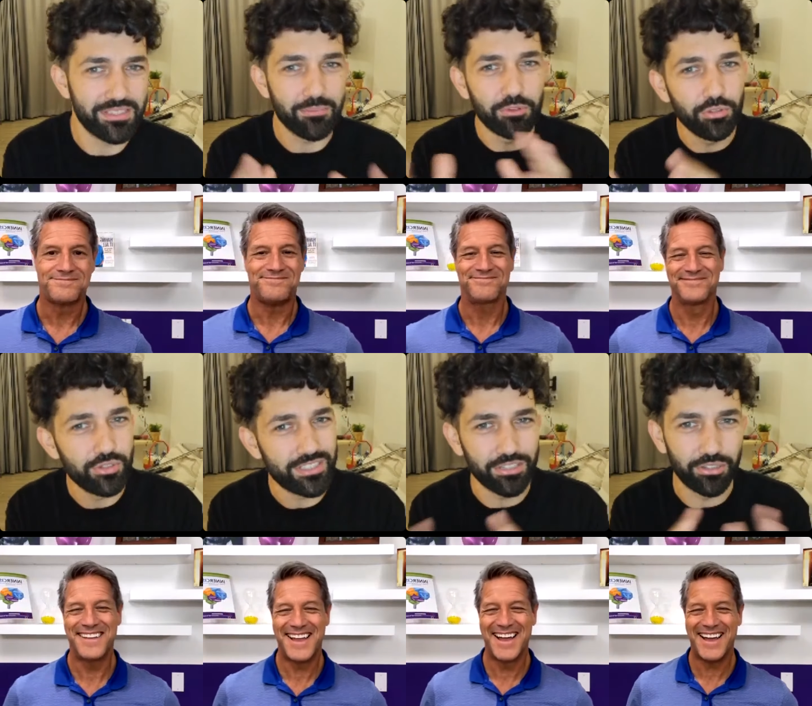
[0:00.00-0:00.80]
Speaker 1: some
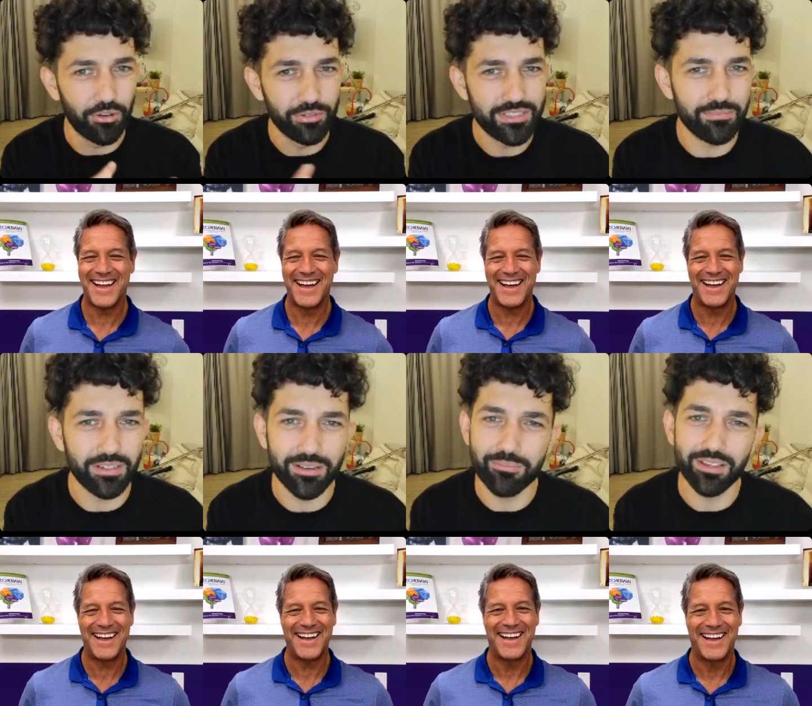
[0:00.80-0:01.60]
do's and don'ts,
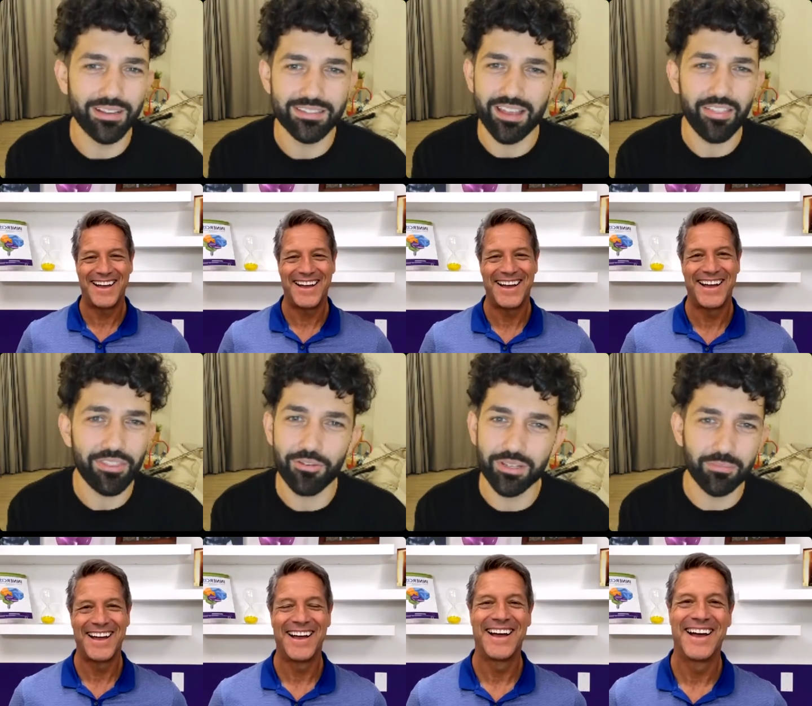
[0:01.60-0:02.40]
because, because I
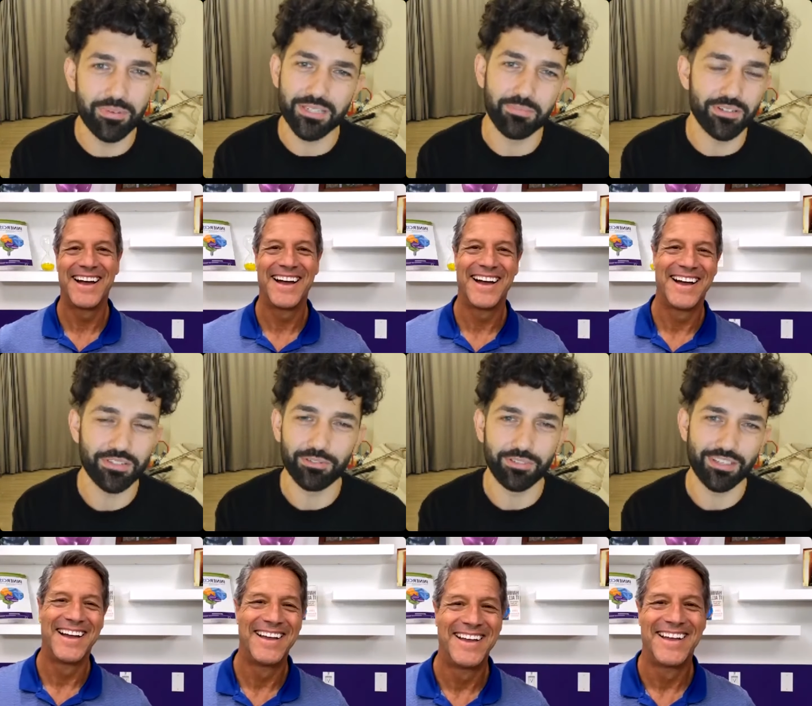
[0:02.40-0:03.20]
think you're the best
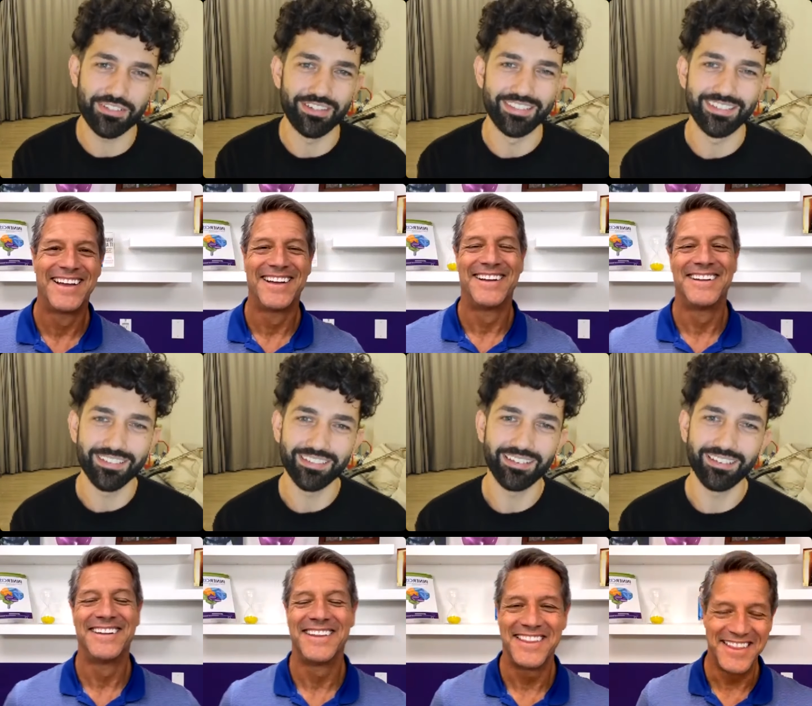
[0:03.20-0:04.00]
person to teach this.
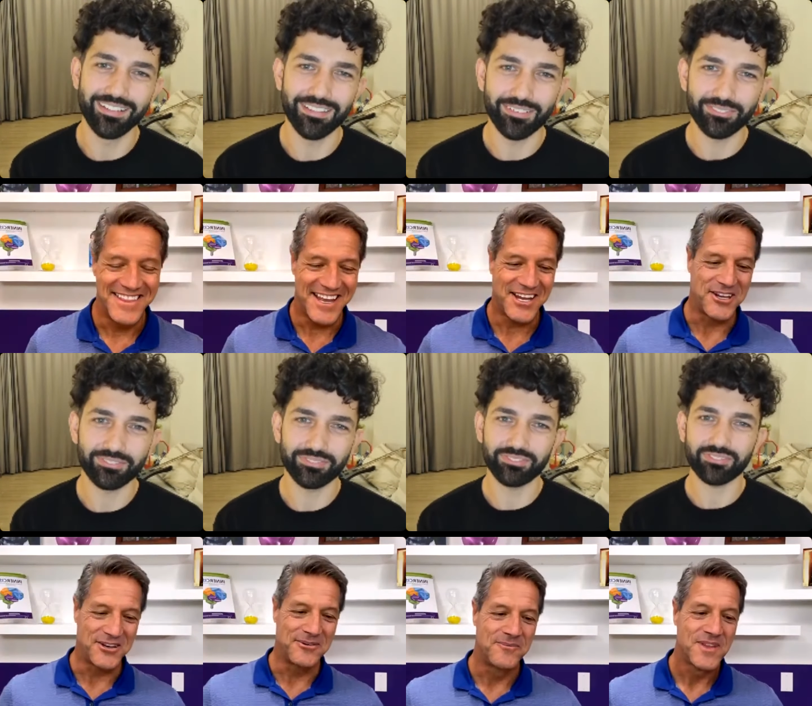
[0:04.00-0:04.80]
Thank
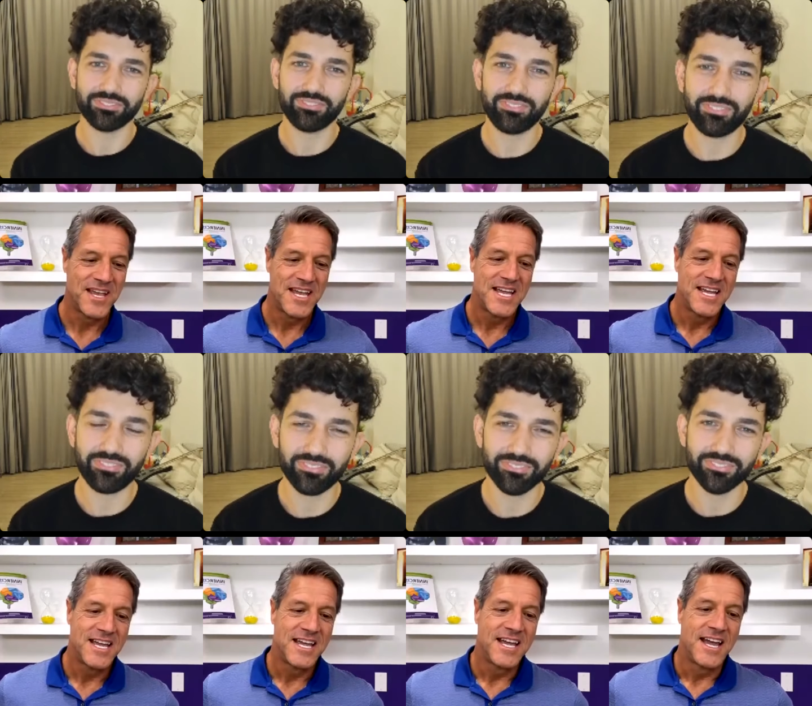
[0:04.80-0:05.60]
you.
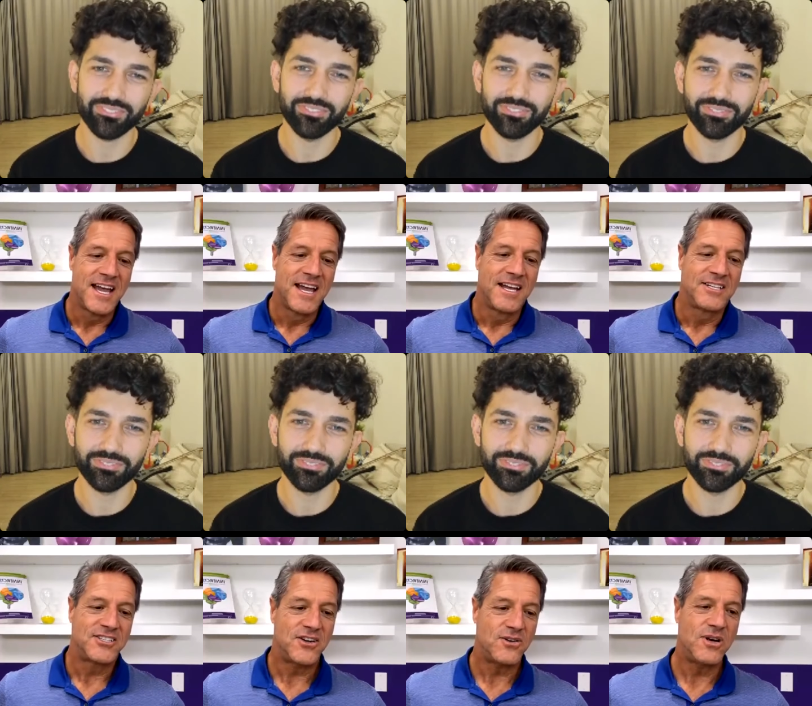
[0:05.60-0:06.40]

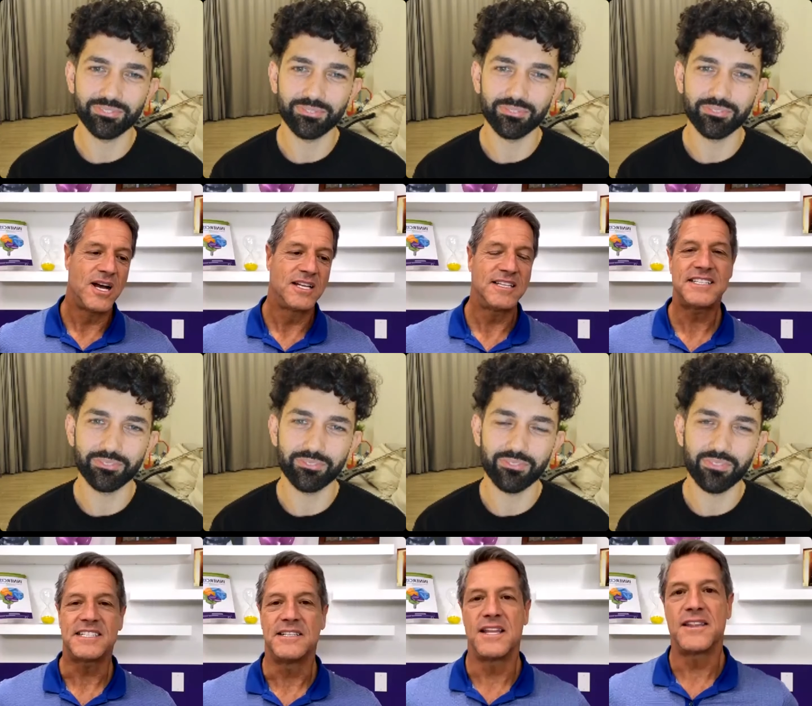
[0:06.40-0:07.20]
Speaker 2: So,
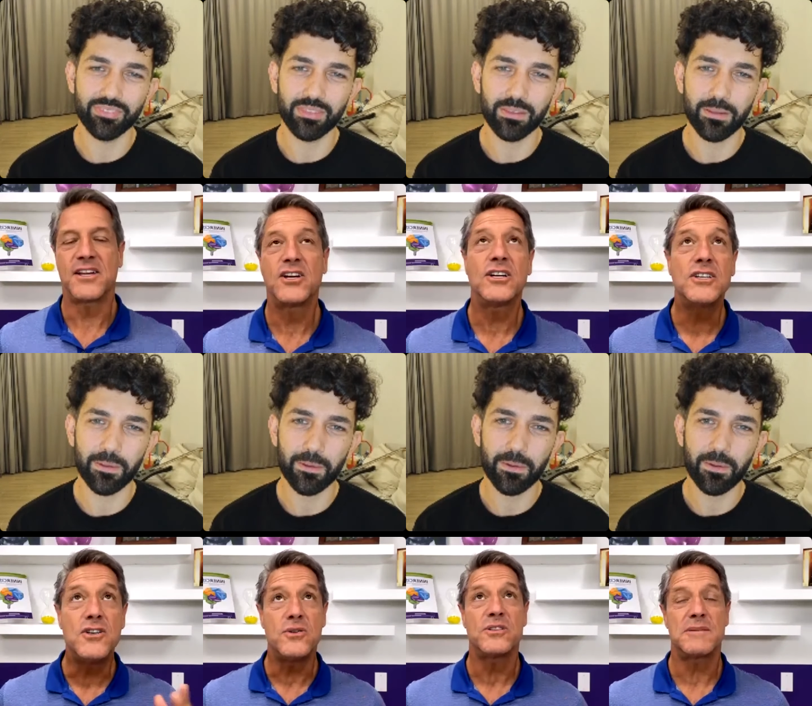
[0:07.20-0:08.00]
listen, the good
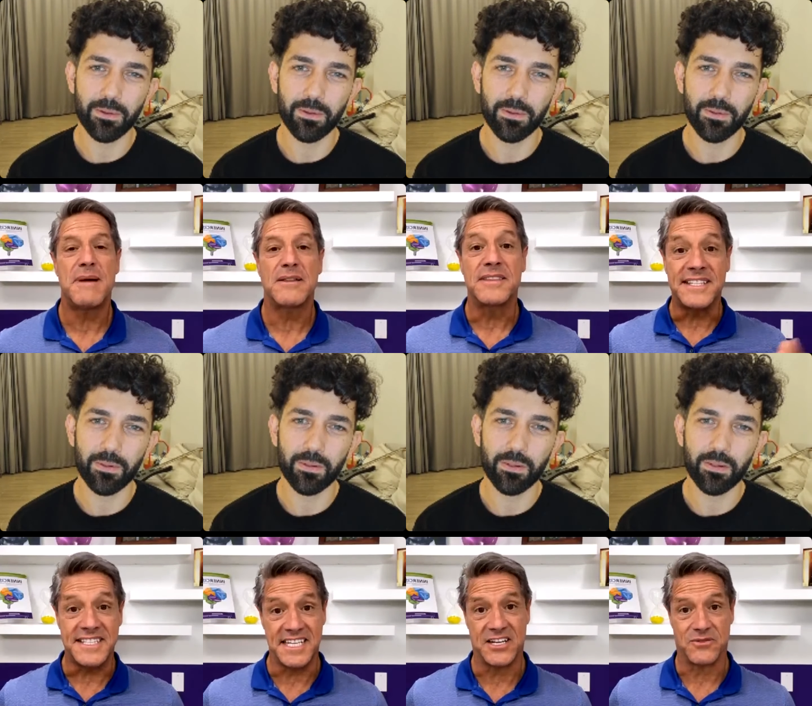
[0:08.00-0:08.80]
news about The
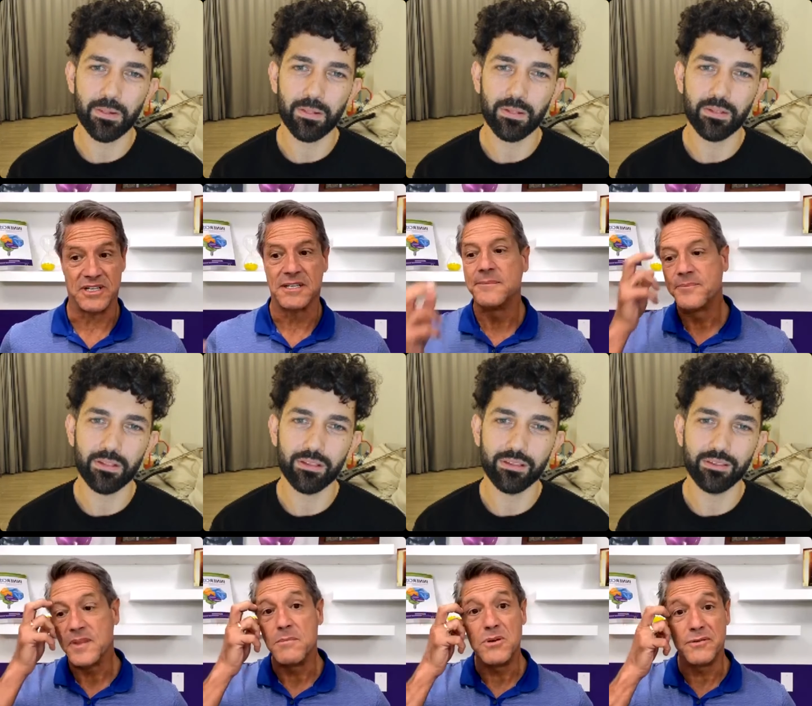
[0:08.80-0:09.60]
Secret, the
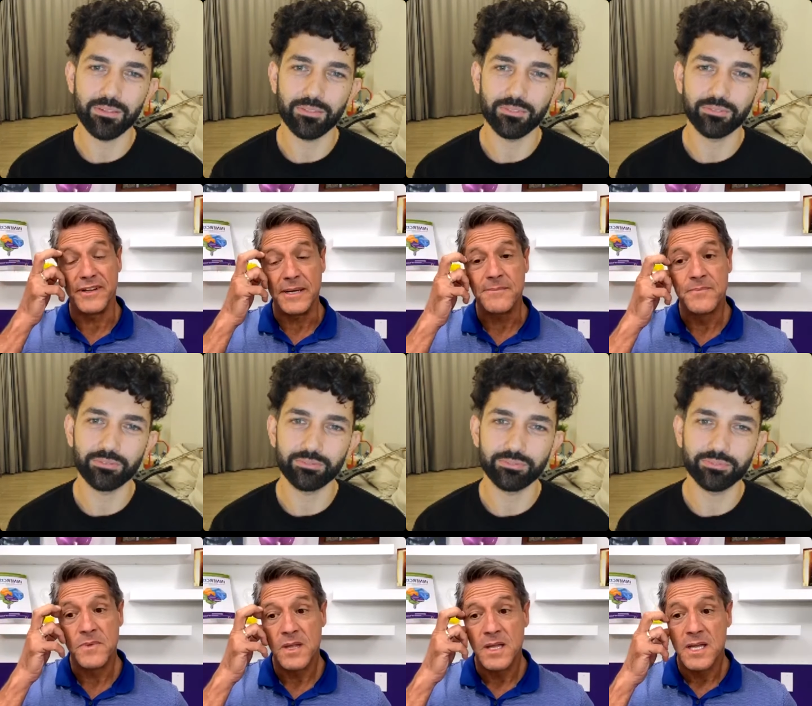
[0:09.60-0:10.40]
movie,
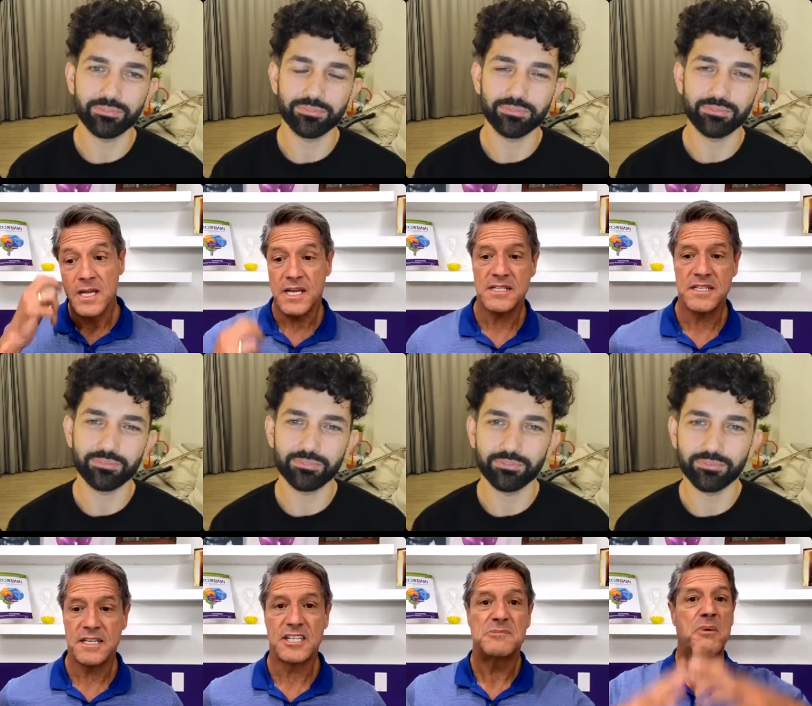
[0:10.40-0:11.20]
is it
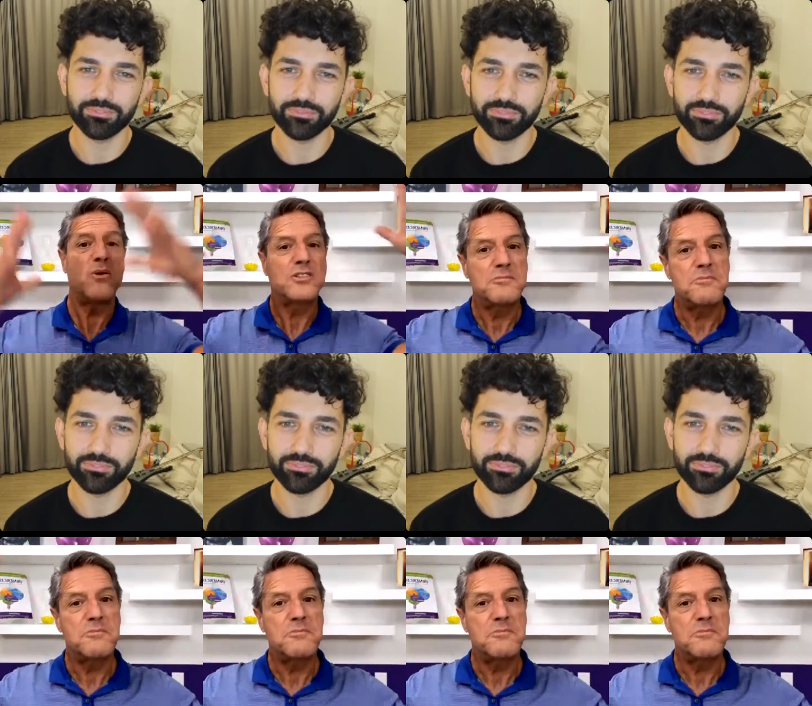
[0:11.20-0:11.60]
exposed